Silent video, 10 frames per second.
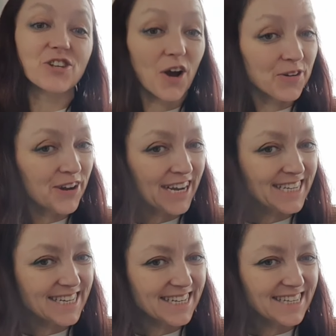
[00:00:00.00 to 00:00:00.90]
So nice
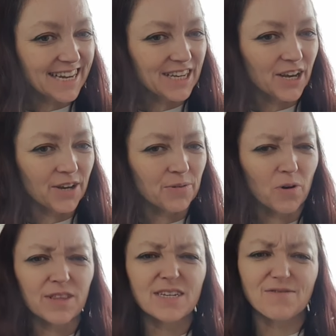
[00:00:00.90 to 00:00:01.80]
to see you
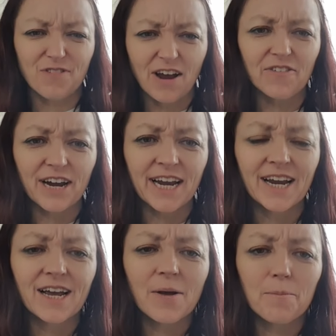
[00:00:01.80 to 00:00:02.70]
on this very
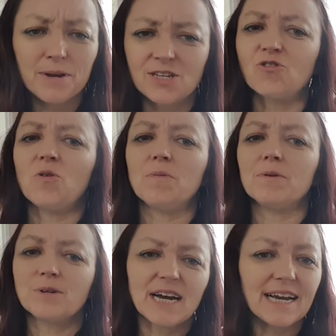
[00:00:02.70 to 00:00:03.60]

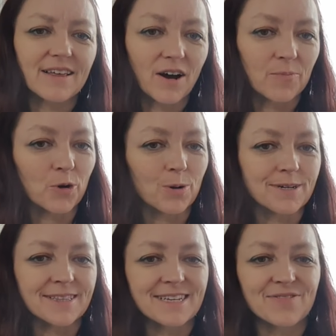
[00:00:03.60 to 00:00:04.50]
miserable day that I'm
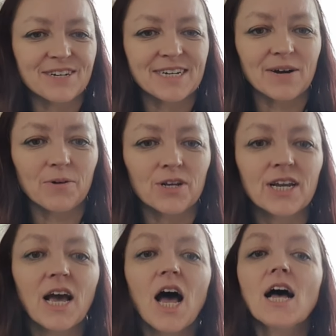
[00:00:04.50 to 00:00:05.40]
recording this video on.
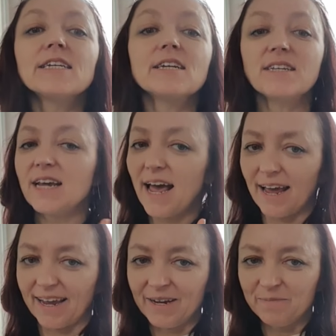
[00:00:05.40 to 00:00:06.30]

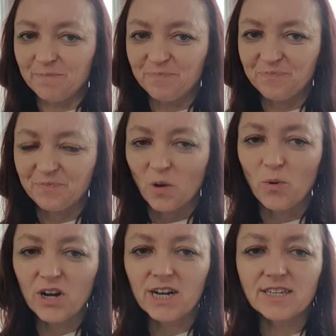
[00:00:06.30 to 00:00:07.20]
Today,
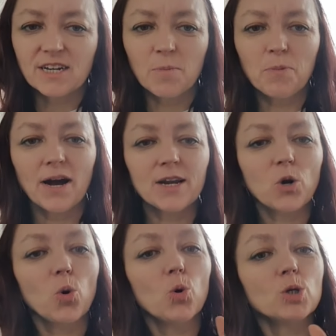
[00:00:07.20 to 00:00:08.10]
we are going to combine a
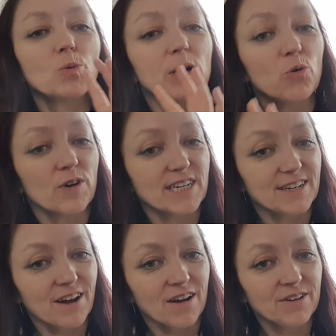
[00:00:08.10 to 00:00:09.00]
chord we already
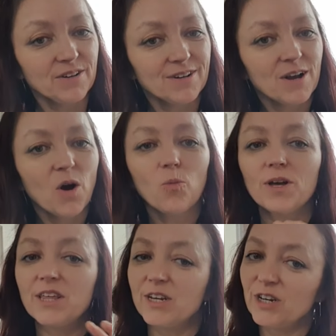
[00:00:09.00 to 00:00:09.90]
know
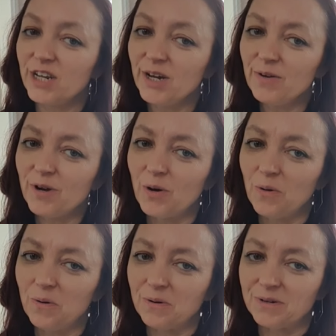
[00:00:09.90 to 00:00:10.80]
with a new
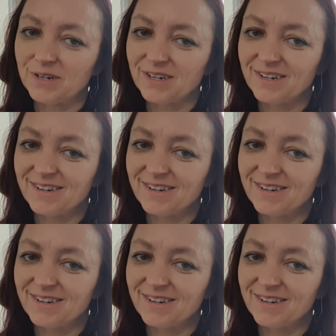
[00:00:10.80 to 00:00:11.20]
chord.